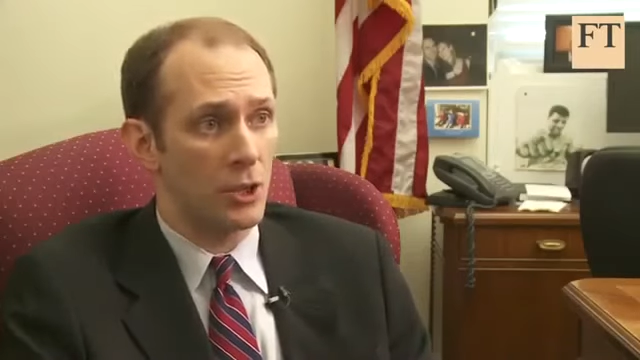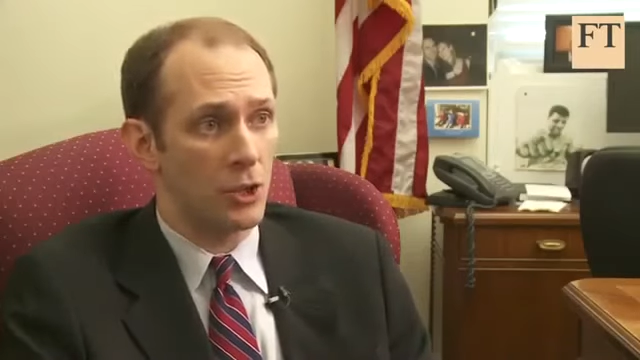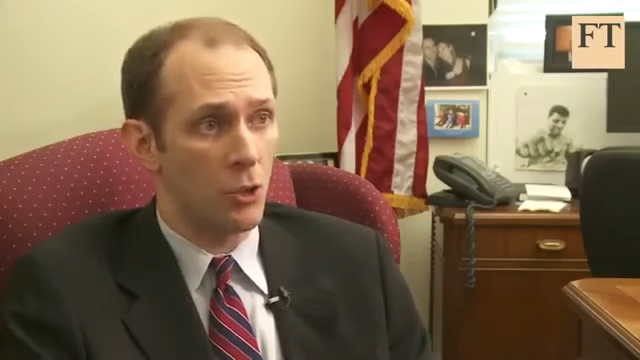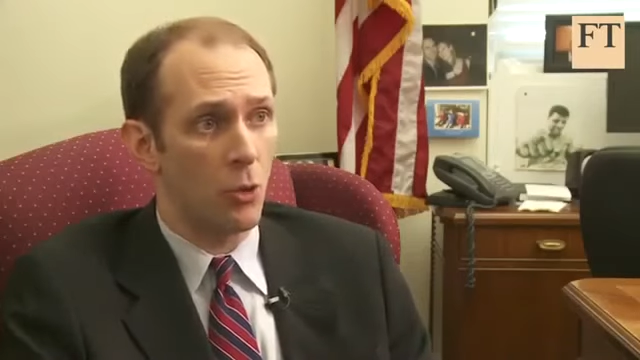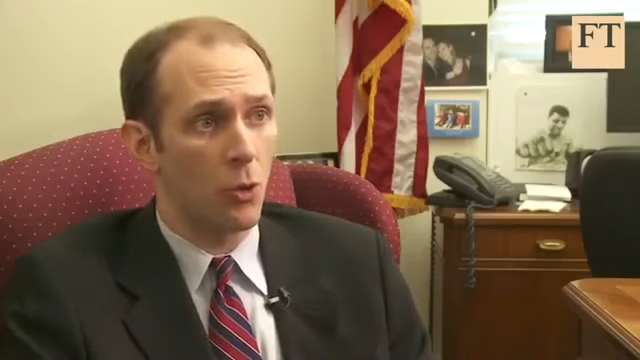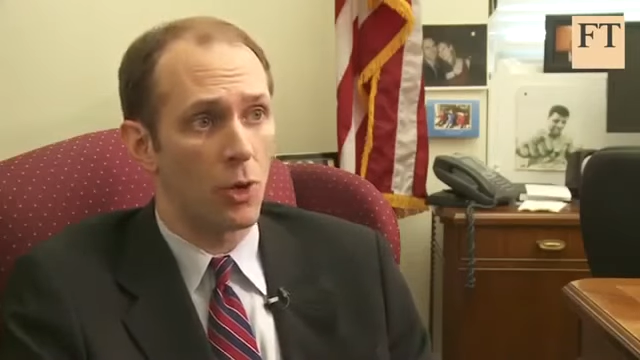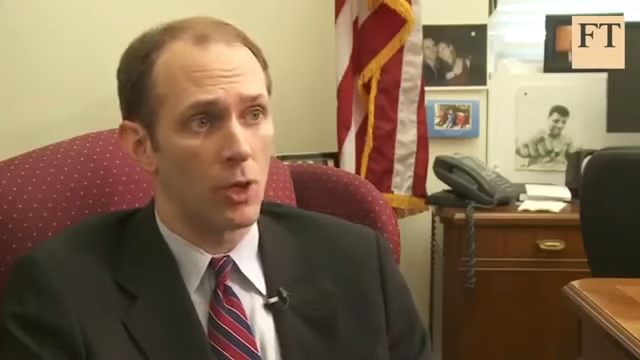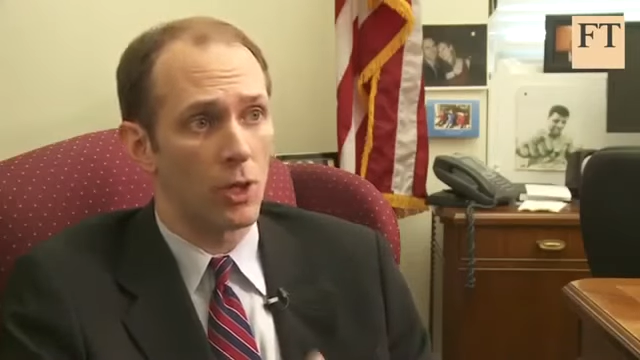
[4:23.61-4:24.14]

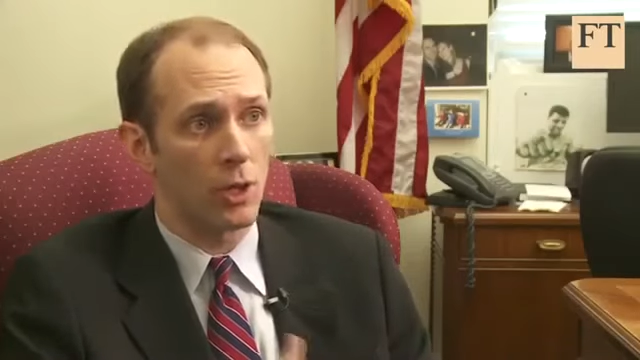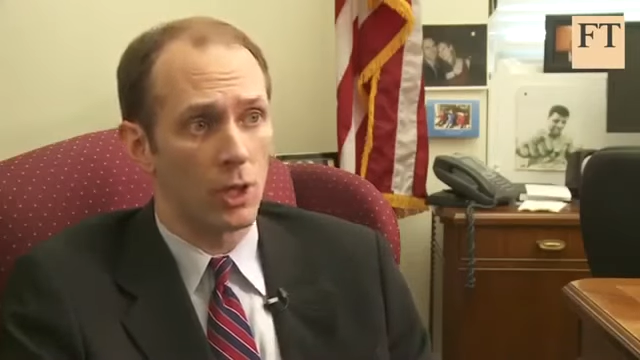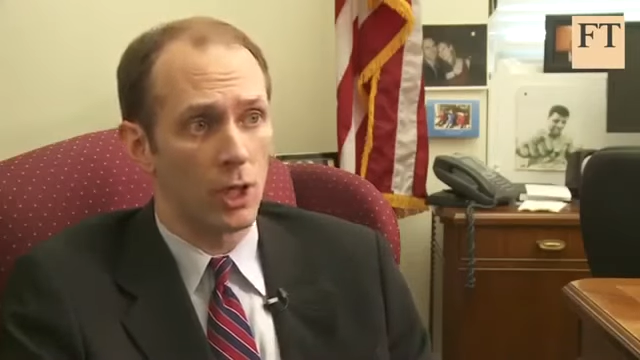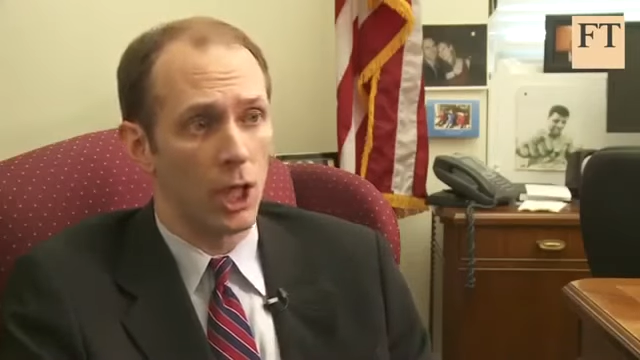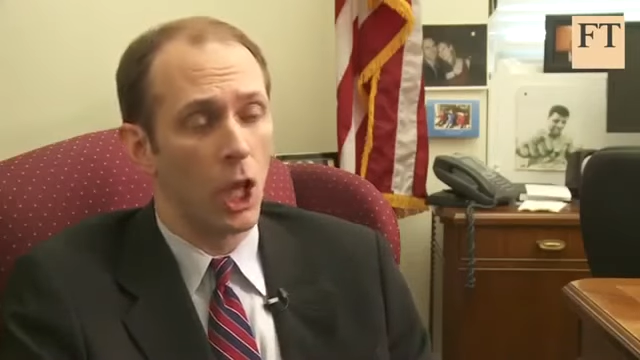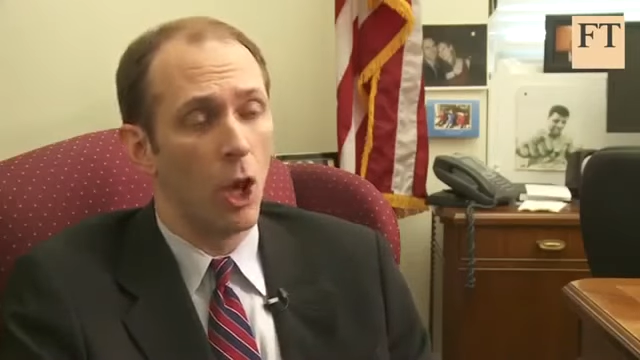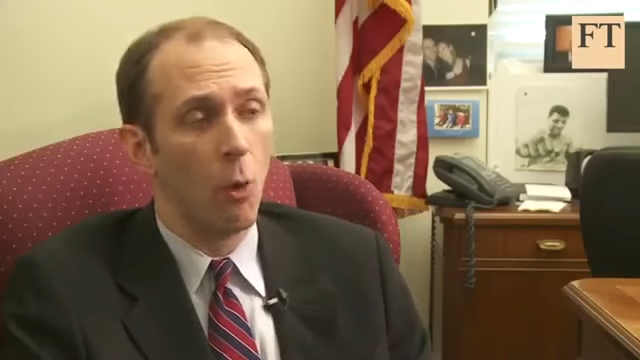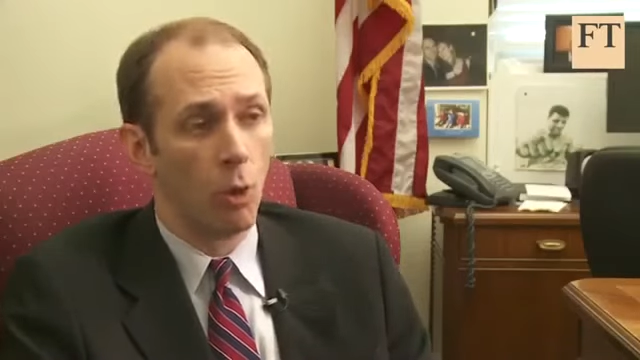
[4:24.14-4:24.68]
toward
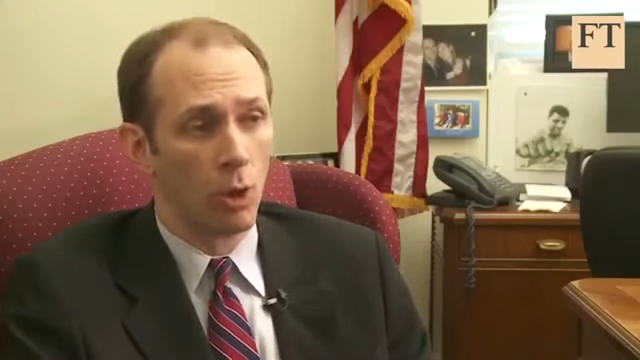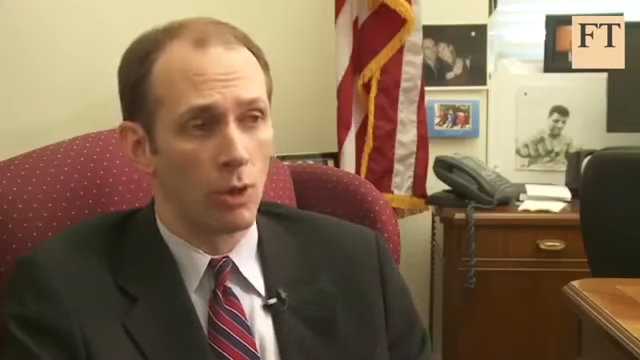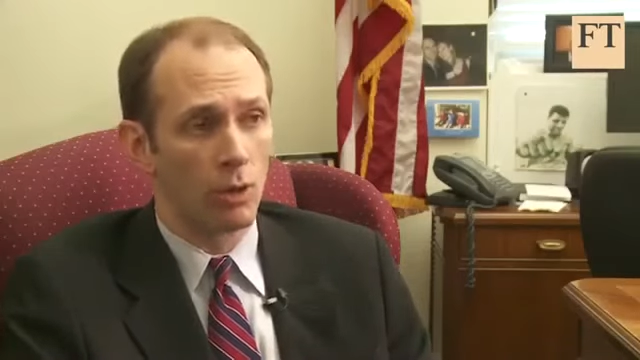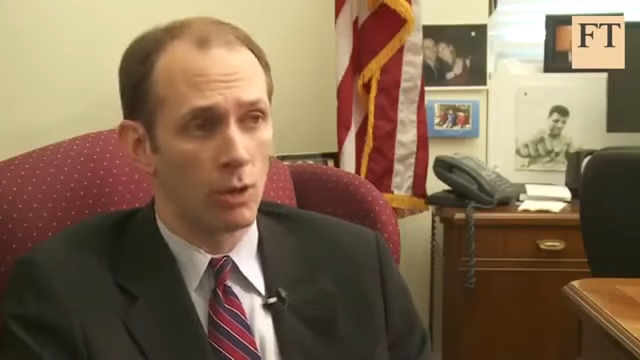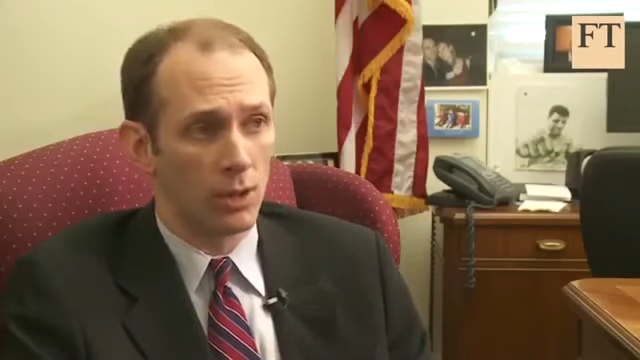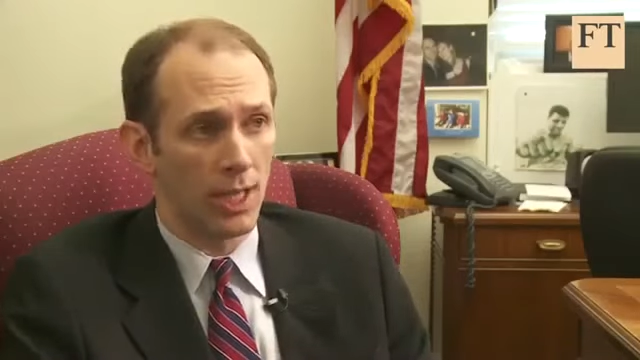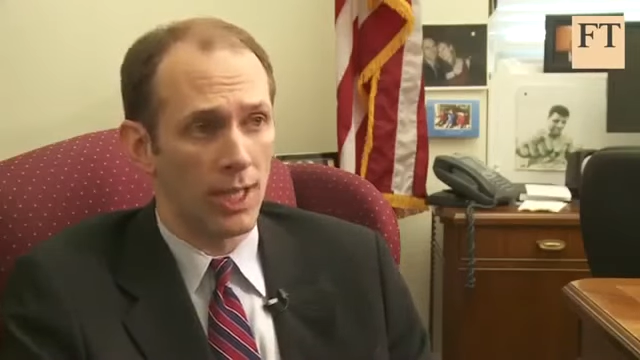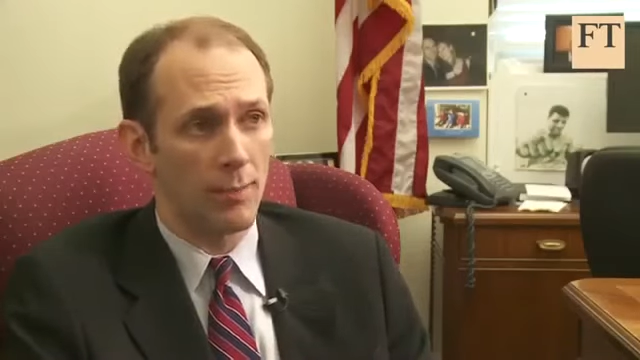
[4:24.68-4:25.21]

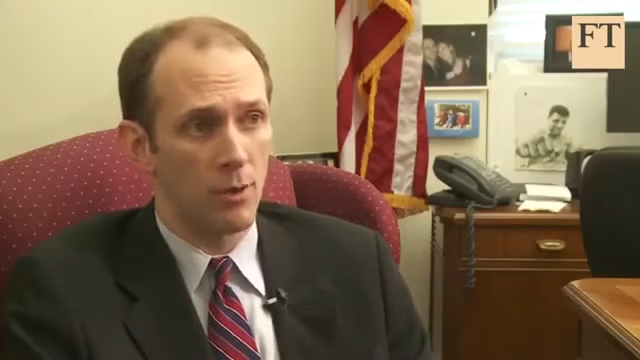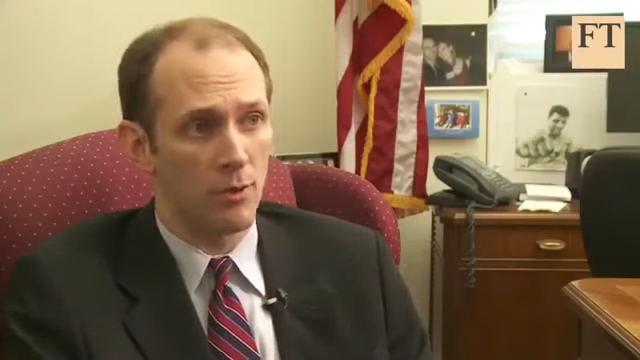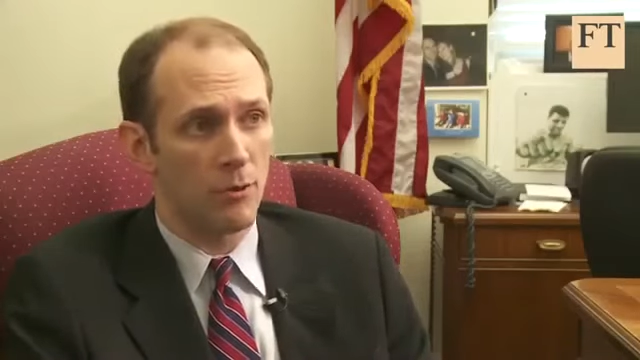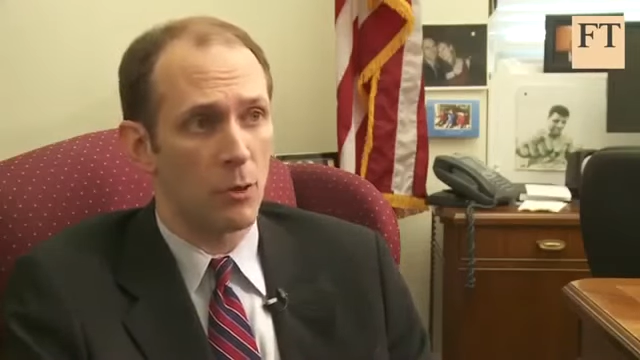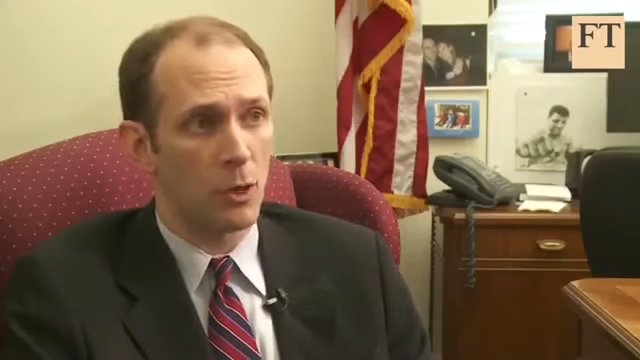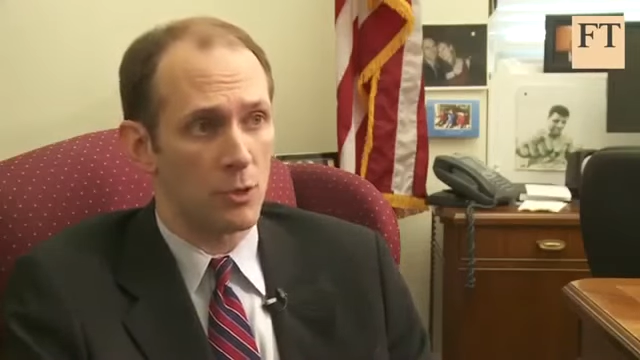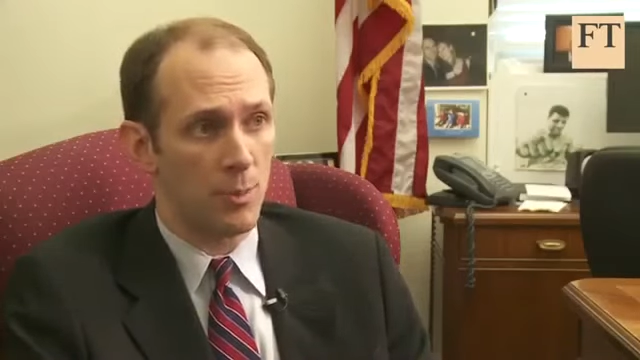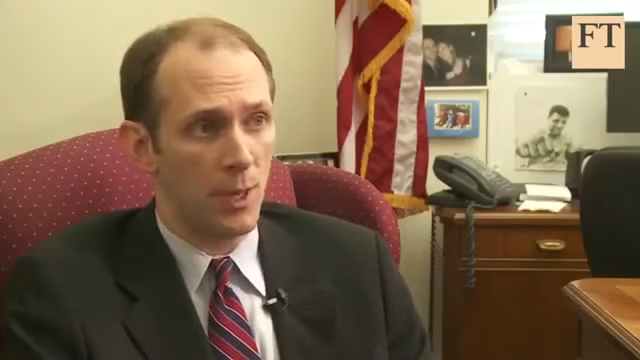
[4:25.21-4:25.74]
lower labor force